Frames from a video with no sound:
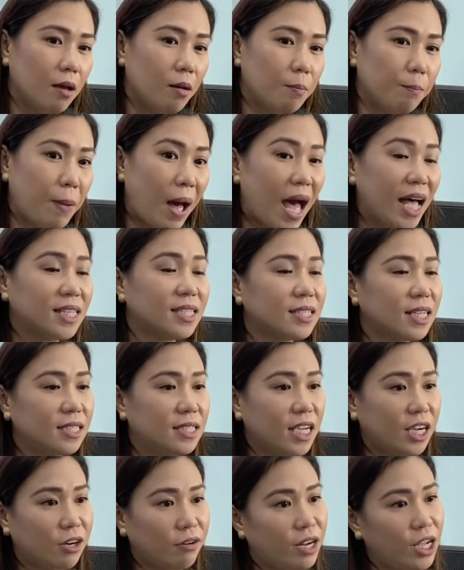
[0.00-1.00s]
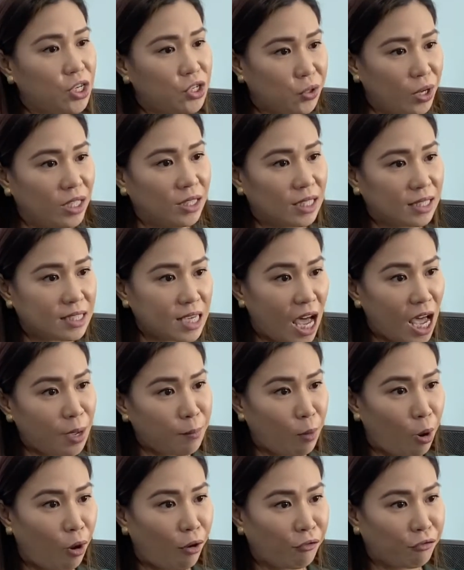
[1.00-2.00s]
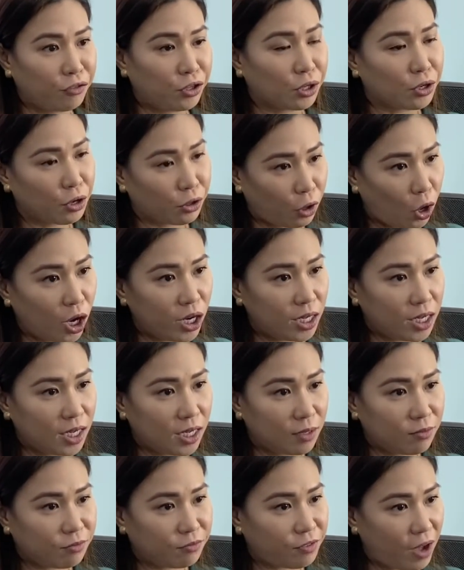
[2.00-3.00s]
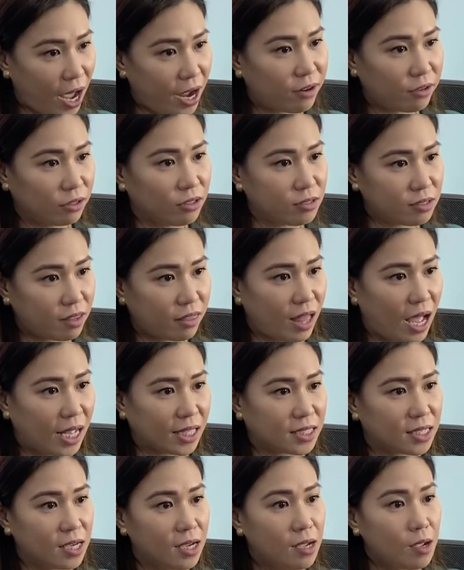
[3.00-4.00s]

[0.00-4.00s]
passed a decree during the time of the coronavirus that